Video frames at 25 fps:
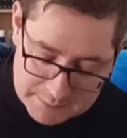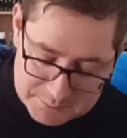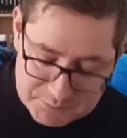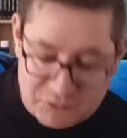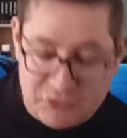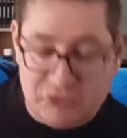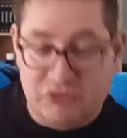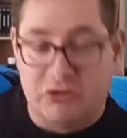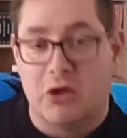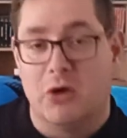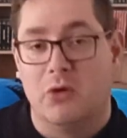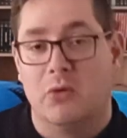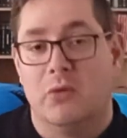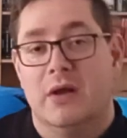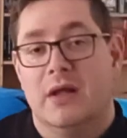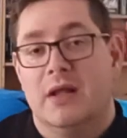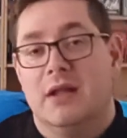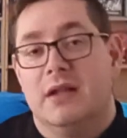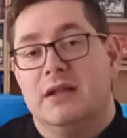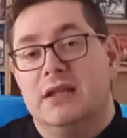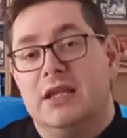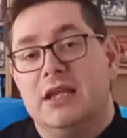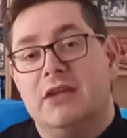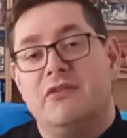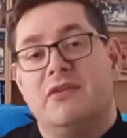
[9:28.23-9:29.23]
So
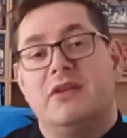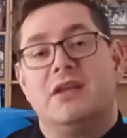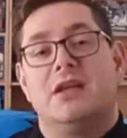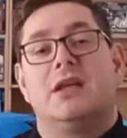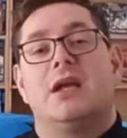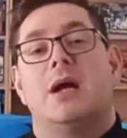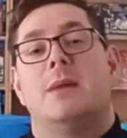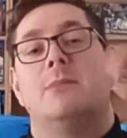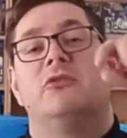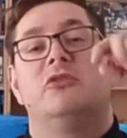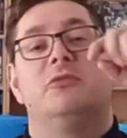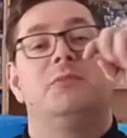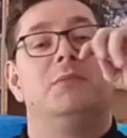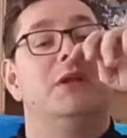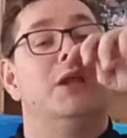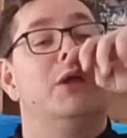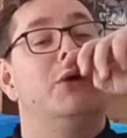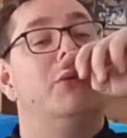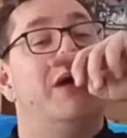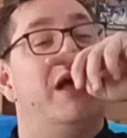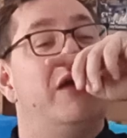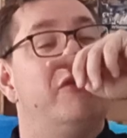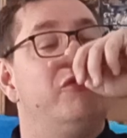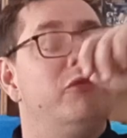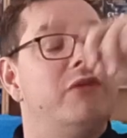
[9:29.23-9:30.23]
leave in the comments below,
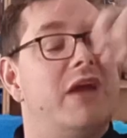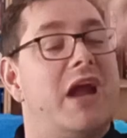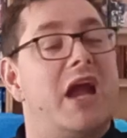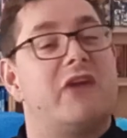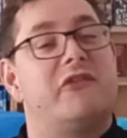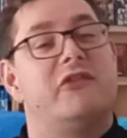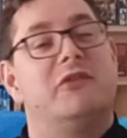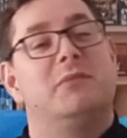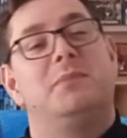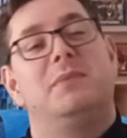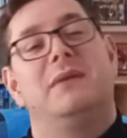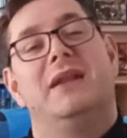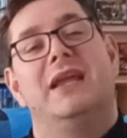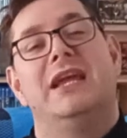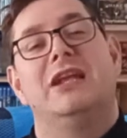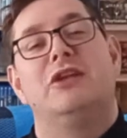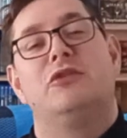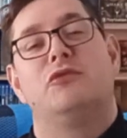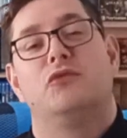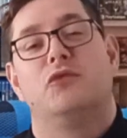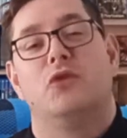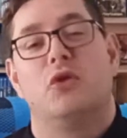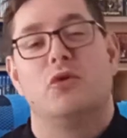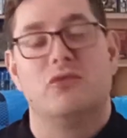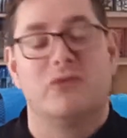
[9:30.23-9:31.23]
have you ever
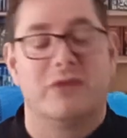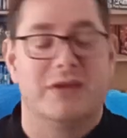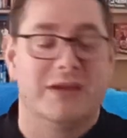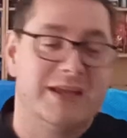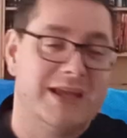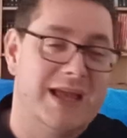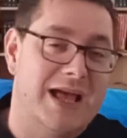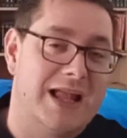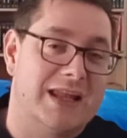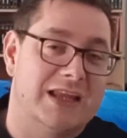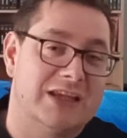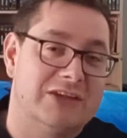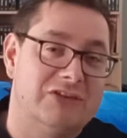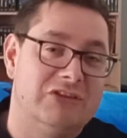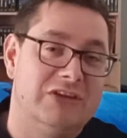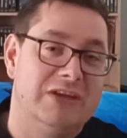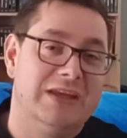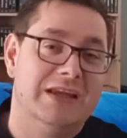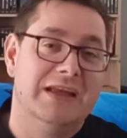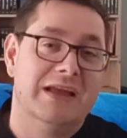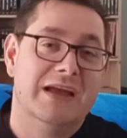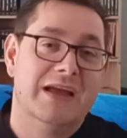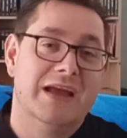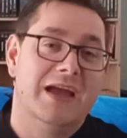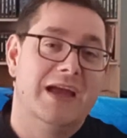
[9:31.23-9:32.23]
played Rogue
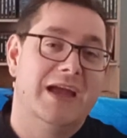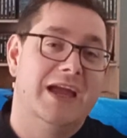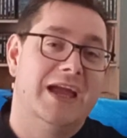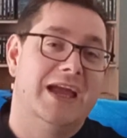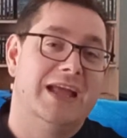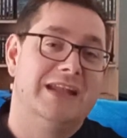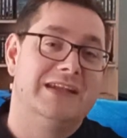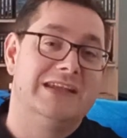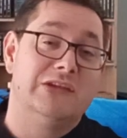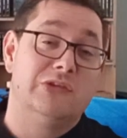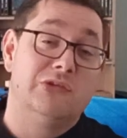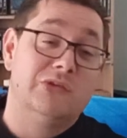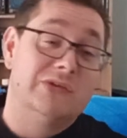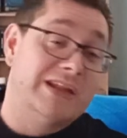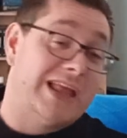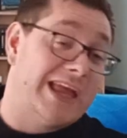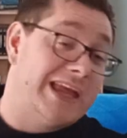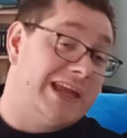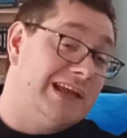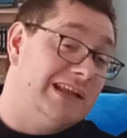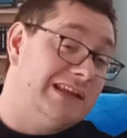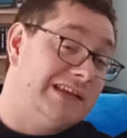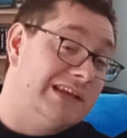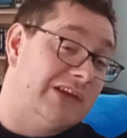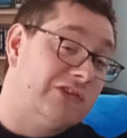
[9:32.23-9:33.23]
Galaxy? And did you
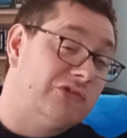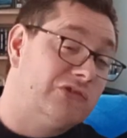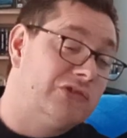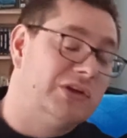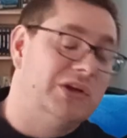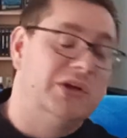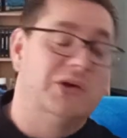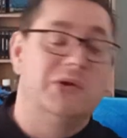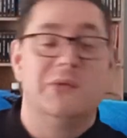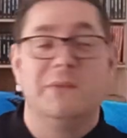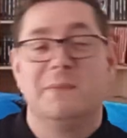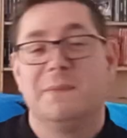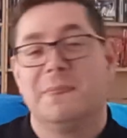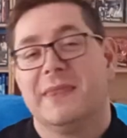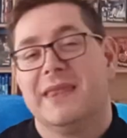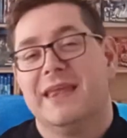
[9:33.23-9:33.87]
like it, yes or no?